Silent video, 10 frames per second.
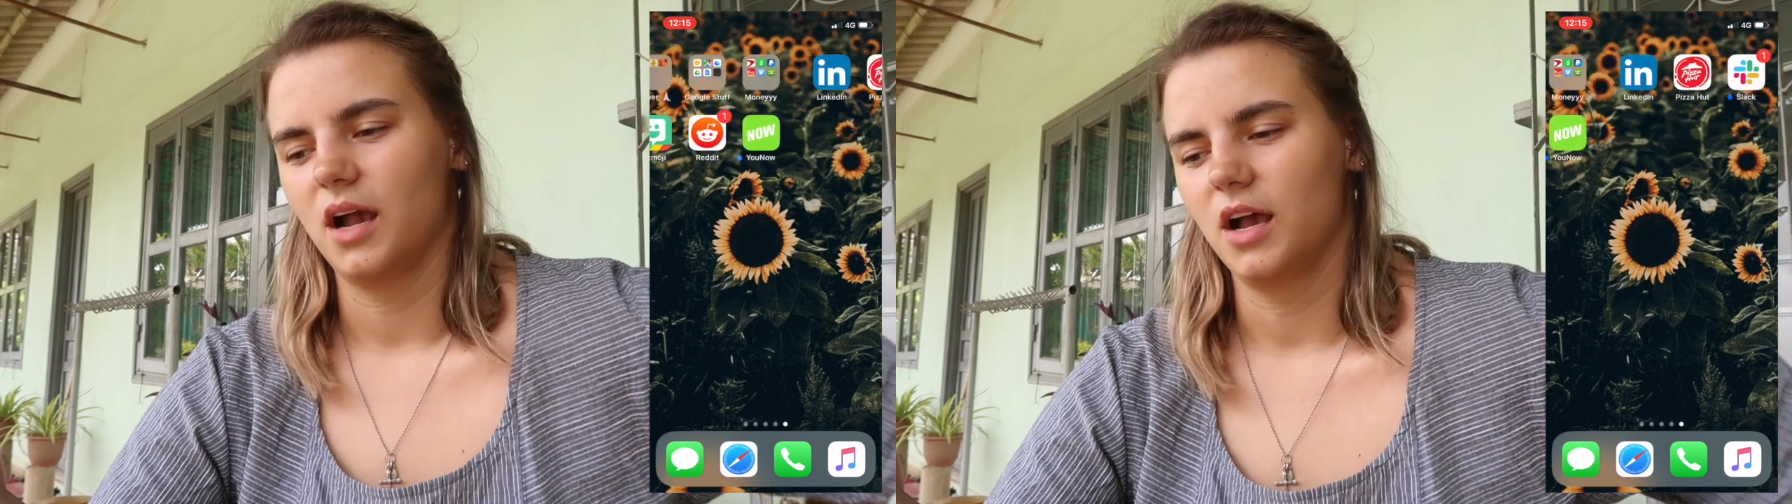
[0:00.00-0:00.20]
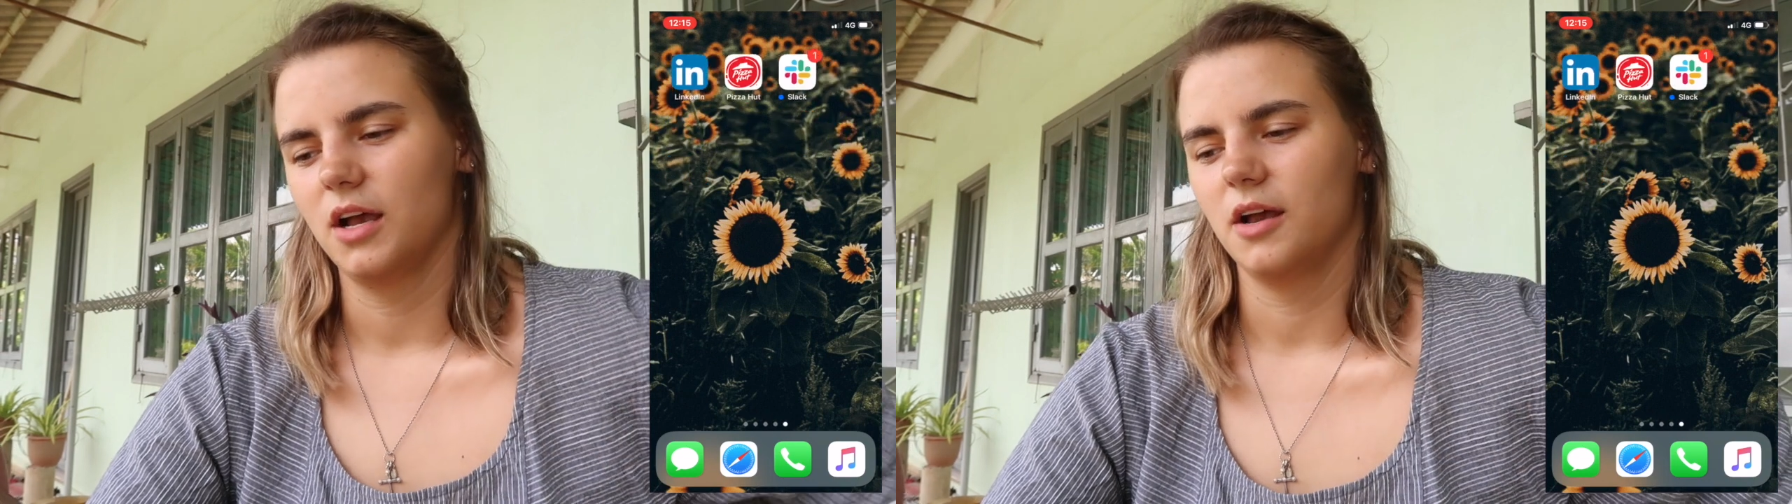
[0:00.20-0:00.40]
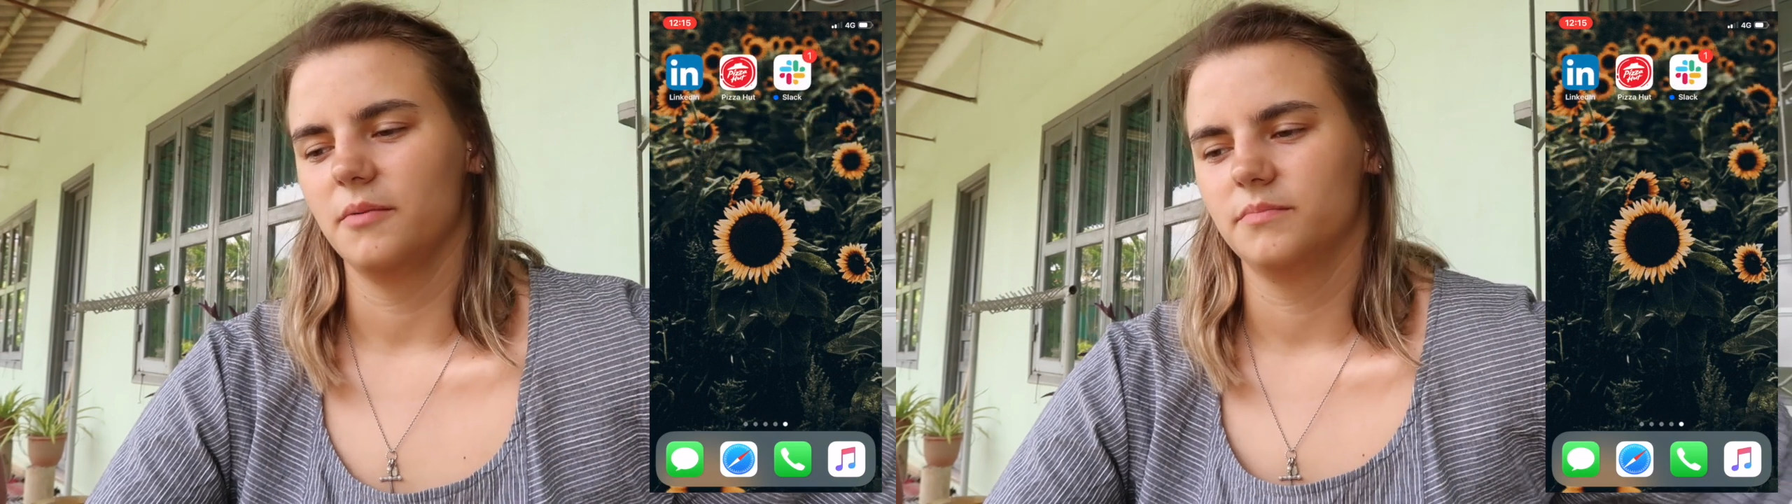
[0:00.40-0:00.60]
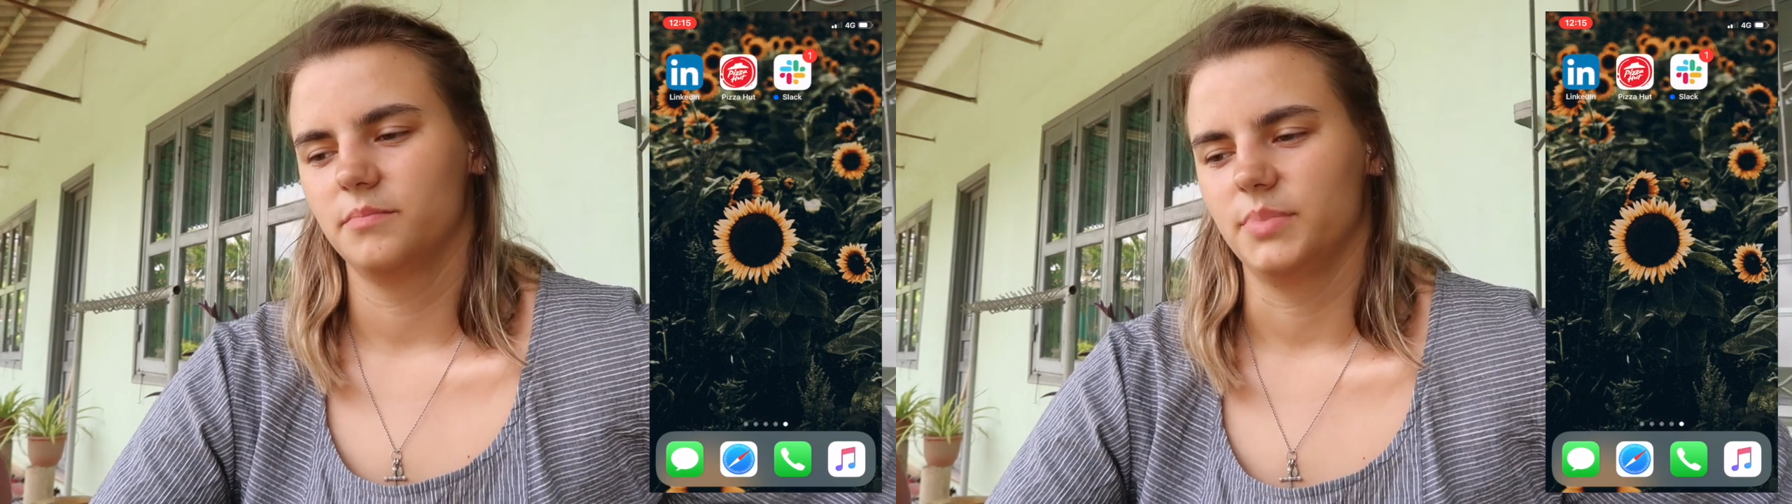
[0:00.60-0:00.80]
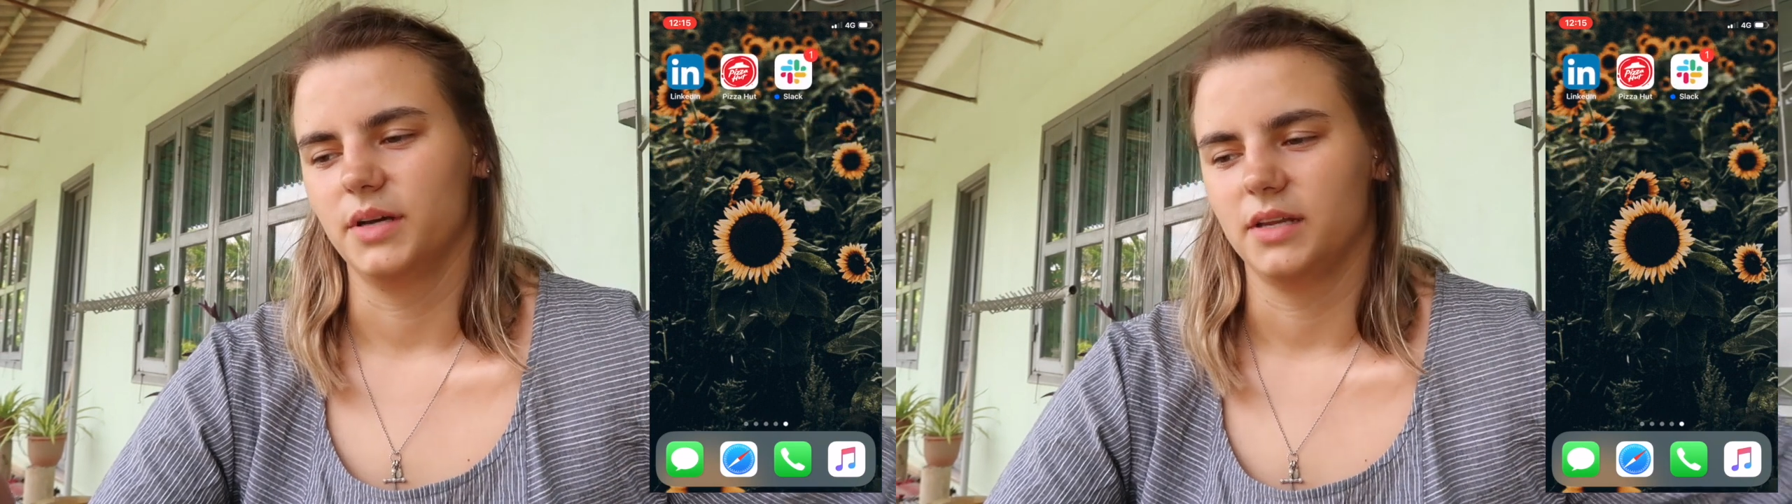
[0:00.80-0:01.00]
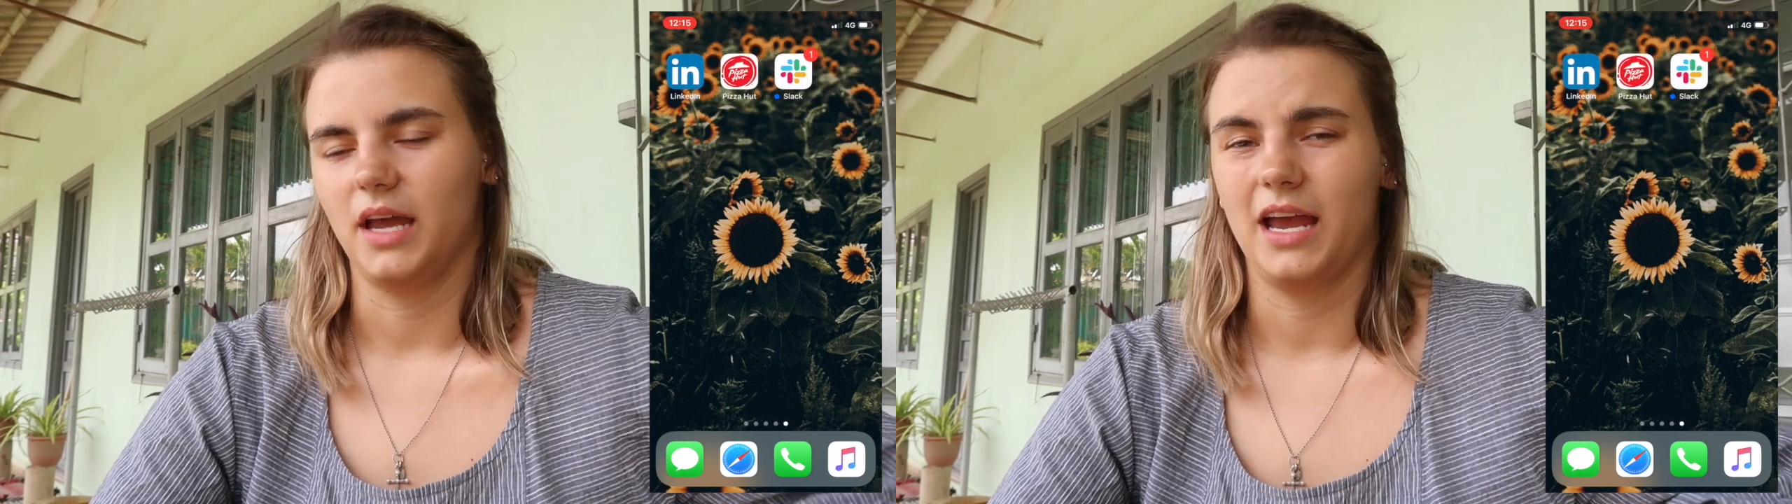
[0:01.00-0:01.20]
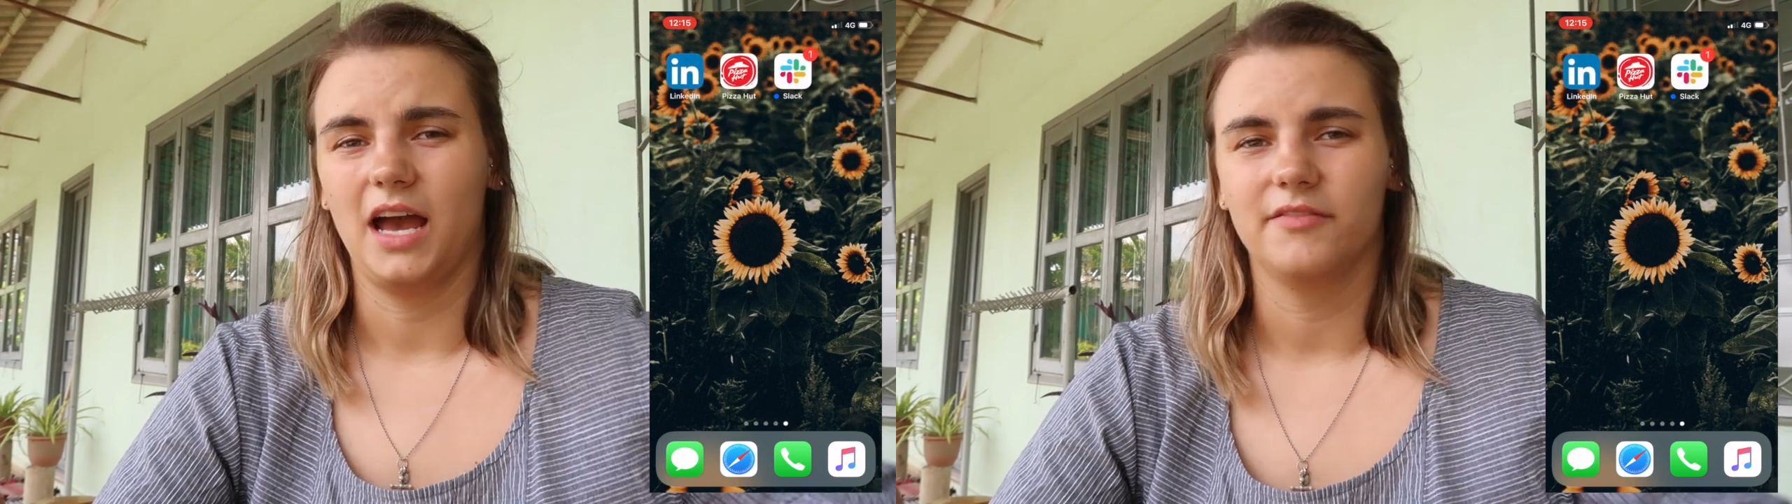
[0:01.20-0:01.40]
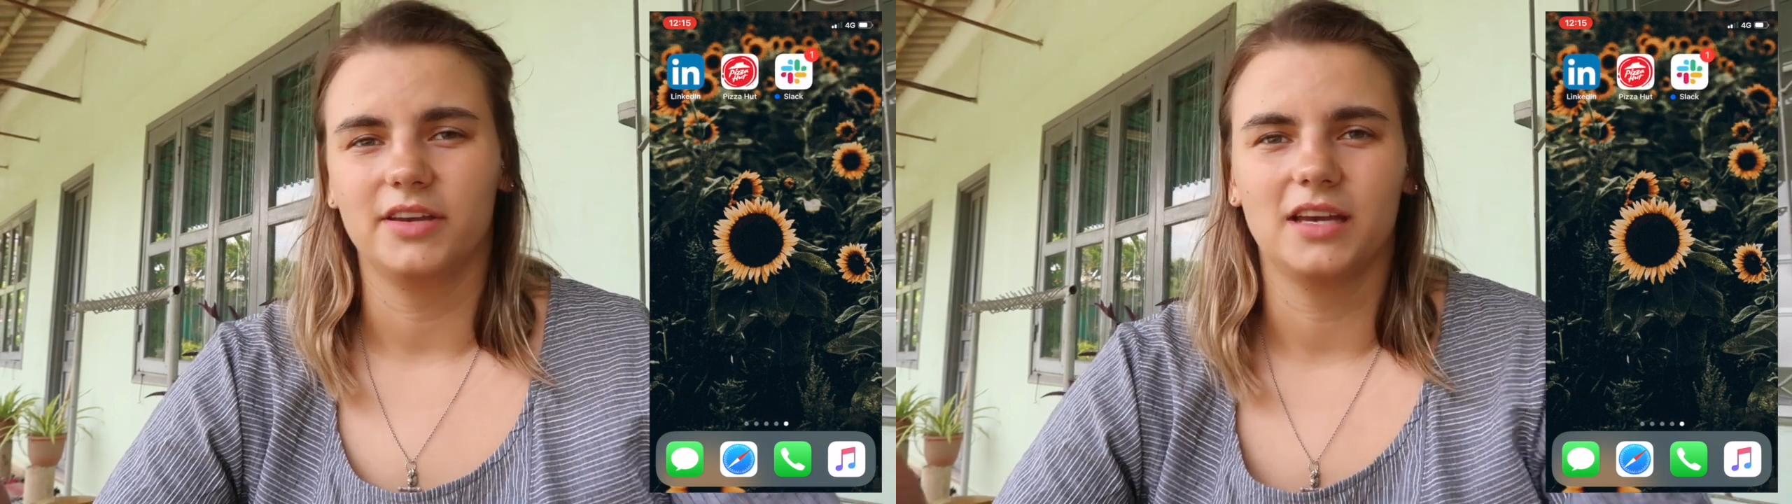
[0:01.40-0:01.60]
but I
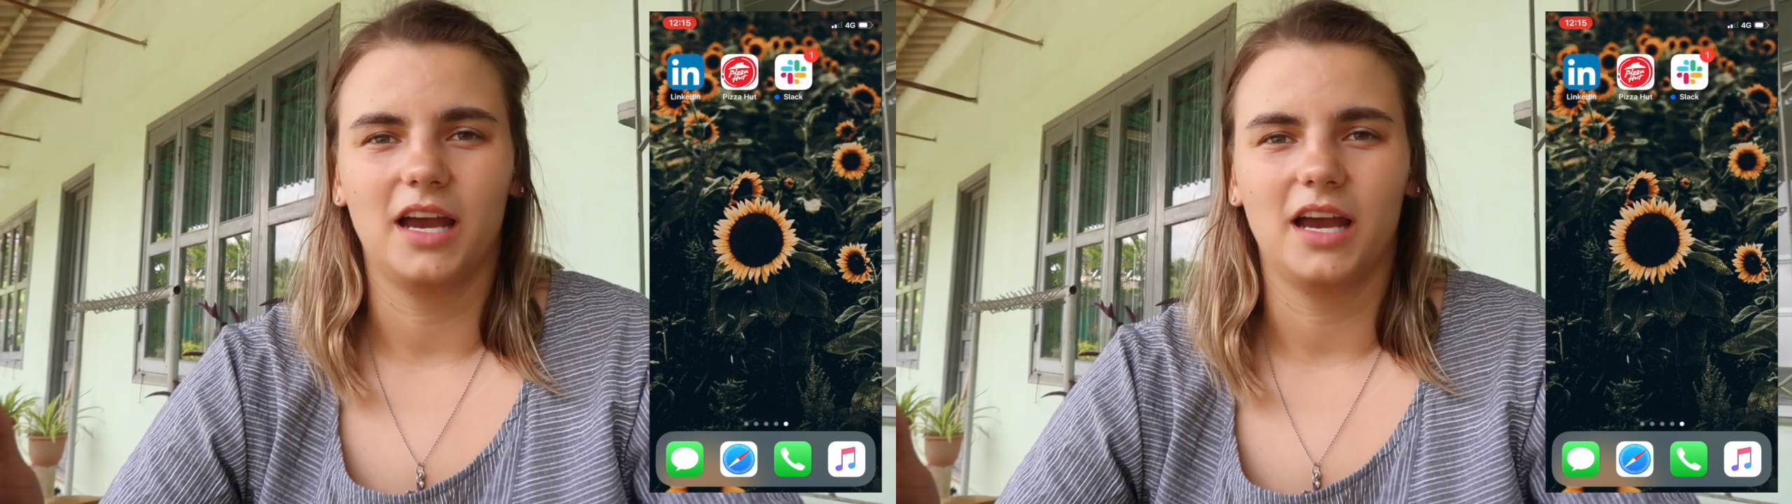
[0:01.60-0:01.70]
have it.